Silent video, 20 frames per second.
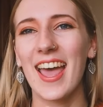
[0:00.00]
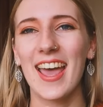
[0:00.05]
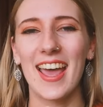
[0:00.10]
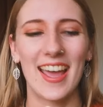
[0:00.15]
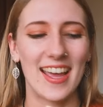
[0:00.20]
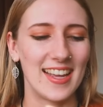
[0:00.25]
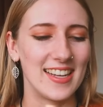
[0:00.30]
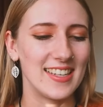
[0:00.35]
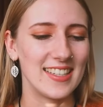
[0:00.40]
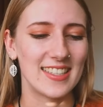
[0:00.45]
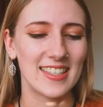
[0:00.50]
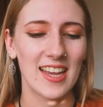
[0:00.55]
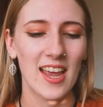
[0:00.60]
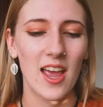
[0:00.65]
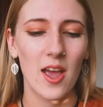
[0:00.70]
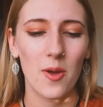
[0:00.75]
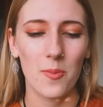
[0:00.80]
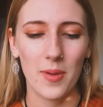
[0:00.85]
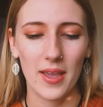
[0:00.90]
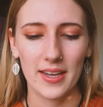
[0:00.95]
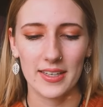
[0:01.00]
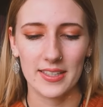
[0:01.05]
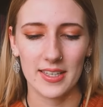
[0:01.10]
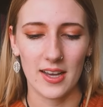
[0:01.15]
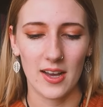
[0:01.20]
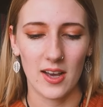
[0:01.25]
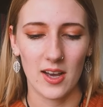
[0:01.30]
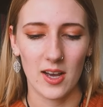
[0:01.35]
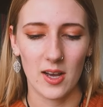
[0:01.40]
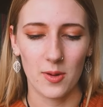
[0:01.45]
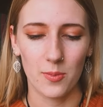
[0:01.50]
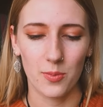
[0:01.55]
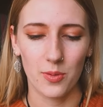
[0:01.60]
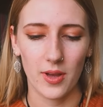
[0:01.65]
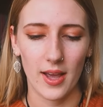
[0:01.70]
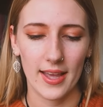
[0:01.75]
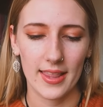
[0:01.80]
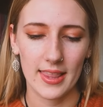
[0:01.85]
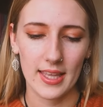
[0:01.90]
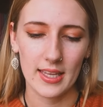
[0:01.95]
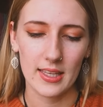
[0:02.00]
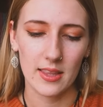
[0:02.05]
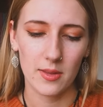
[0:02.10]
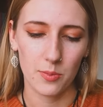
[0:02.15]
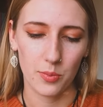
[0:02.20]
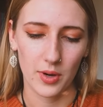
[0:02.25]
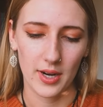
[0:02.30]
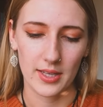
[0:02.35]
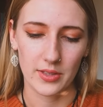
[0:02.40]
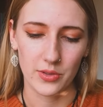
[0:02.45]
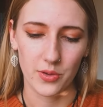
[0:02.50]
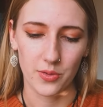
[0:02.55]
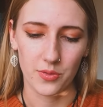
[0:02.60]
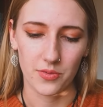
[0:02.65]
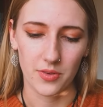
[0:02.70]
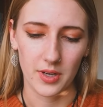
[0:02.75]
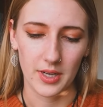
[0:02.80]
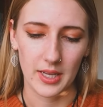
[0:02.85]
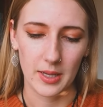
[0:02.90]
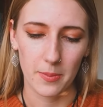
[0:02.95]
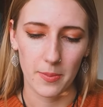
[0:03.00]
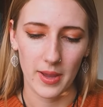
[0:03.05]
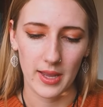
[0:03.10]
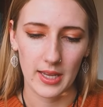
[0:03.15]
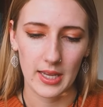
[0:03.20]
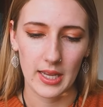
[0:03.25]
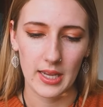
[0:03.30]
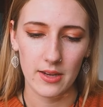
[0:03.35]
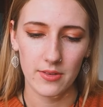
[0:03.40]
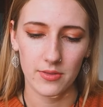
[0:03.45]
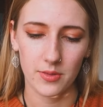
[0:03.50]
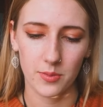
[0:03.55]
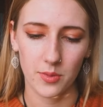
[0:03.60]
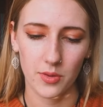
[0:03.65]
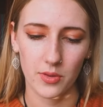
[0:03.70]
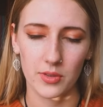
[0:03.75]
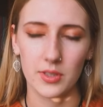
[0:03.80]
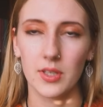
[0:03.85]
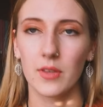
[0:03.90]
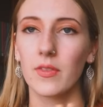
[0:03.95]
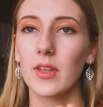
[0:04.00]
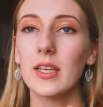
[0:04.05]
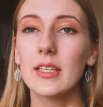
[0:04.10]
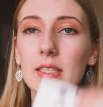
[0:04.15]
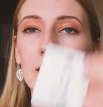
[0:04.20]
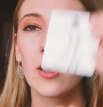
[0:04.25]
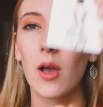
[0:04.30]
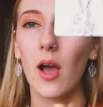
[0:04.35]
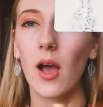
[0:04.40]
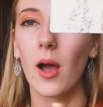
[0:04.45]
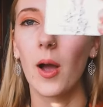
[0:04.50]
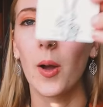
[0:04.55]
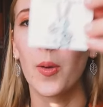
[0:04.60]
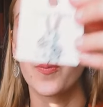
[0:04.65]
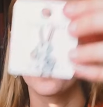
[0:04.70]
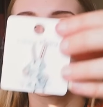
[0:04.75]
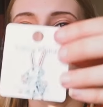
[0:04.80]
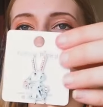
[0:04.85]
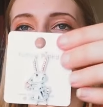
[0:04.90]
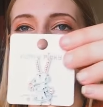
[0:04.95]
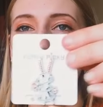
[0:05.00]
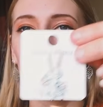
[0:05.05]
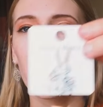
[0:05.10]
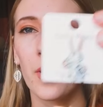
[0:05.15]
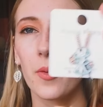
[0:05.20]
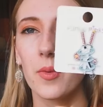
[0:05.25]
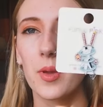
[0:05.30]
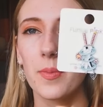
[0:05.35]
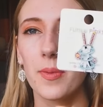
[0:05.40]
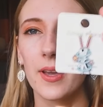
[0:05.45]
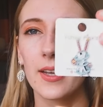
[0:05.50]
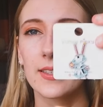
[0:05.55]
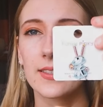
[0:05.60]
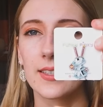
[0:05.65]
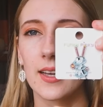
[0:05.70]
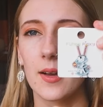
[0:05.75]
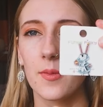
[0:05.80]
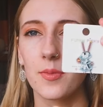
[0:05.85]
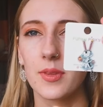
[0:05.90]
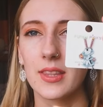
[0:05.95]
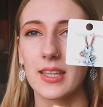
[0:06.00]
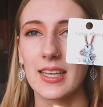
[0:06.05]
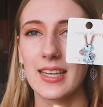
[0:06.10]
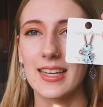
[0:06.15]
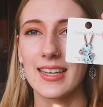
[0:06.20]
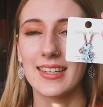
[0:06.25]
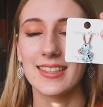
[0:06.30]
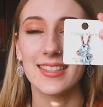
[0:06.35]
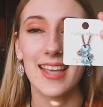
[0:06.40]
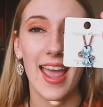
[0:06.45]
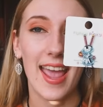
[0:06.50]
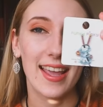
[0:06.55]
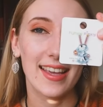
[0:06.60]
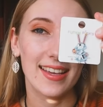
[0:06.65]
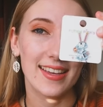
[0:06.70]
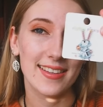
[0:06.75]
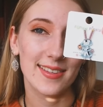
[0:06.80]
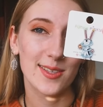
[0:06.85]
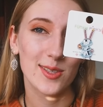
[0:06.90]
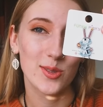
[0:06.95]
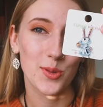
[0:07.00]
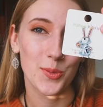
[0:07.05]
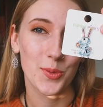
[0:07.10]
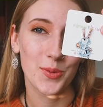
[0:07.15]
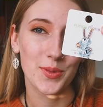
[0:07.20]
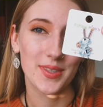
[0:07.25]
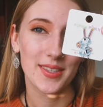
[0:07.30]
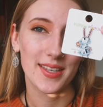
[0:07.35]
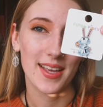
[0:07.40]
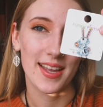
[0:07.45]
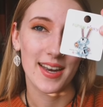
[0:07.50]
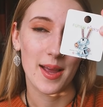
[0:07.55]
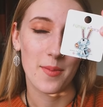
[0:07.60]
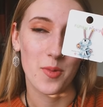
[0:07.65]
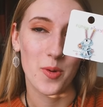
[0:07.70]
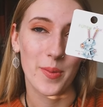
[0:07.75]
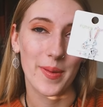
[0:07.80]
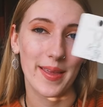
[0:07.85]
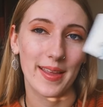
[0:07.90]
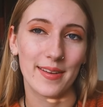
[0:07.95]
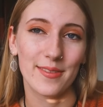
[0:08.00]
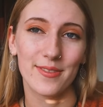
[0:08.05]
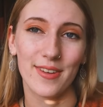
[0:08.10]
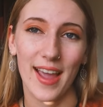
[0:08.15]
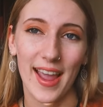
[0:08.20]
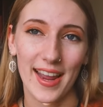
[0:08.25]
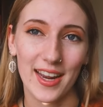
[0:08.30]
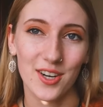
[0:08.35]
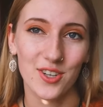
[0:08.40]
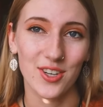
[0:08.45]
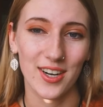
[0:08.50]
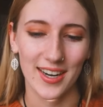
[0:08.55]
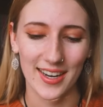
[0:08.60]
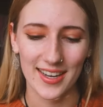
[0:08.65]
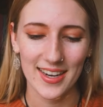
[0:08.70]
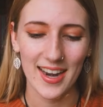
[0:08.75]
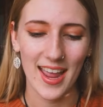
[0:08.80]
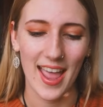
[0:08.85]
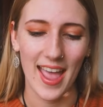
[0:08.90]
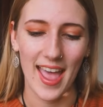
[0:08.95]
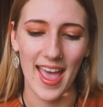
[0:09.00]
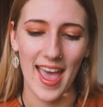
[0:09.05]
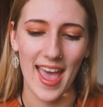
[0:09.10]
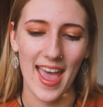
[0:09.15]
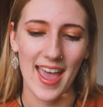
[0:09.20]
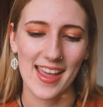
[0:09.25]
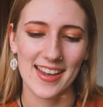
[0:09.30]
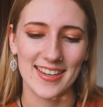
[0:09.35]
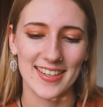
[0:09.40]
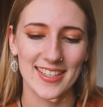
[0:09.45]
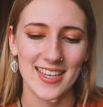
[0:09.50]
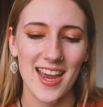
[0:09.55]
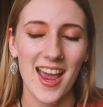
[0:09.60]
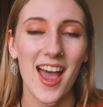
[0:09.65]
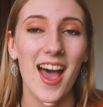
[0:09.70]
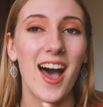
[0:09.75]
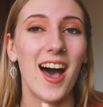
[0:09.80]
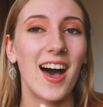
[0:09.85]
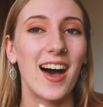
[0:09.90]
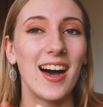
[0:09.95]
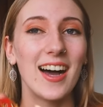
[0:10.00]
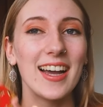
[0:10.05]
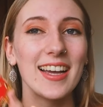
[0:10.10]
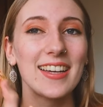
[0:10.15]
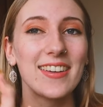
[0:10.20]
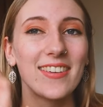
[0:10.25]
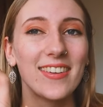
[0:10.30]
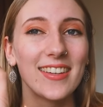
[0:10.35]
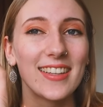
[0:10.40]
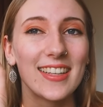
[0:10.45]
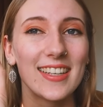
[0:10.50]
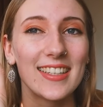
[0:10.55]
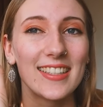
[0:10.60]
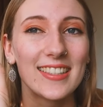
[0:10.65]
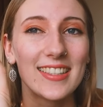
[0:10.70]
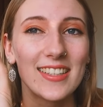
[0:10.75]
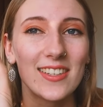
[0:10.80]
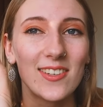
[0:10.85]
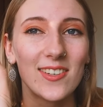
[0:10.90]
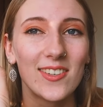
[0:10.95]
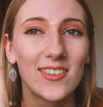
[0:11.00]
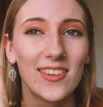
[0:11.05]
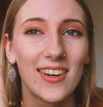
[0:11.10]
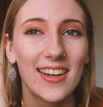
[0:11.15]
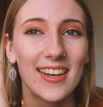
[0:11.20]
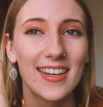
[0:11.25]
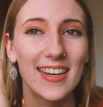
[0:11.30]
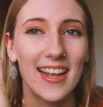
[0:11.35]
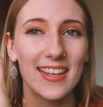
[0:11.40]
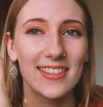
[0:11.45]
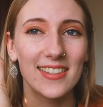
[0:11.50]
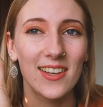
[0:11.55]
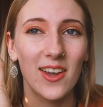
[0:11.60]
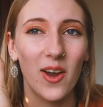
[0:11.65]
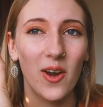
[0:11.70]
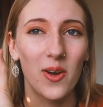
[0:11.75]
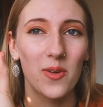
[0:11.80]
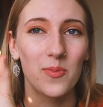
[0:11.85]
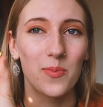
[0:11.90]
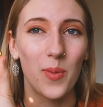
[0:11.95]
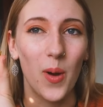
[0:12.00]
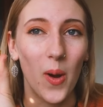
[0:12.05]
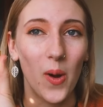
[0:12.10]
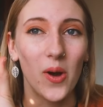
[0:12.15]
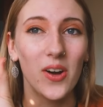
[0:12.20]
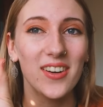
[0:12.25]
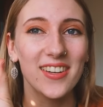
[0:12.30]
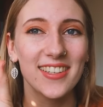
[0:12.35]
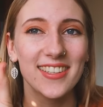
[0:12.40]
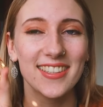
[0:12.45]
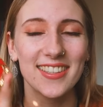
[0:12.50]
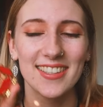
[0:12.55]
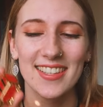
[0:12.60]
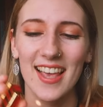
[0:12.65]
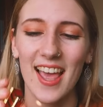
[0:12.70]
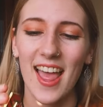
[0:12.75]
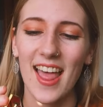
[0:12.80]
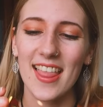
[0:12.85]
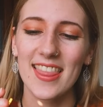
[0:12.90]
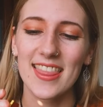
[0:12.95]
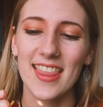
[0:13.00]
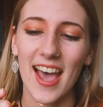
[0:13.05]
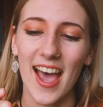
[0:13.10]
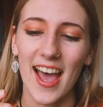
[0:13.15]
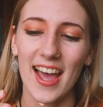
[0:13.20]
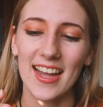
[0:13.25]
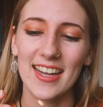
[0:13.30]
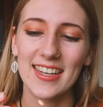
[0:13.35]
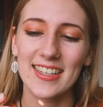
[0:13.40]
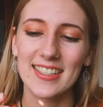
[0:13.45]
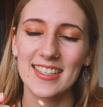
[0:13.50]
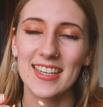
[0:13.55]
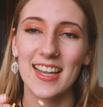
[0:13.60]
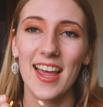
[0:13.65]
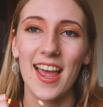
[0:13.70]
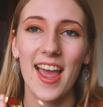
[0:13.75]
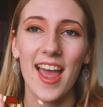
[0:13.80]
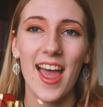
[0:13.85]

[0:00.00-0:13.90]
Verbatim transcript: and picked up, I think the brand's called Funky Pinky from the looks of this, but we picked up the Tengen Swords enamel pin for Adrian, and I got this little Nezuko box that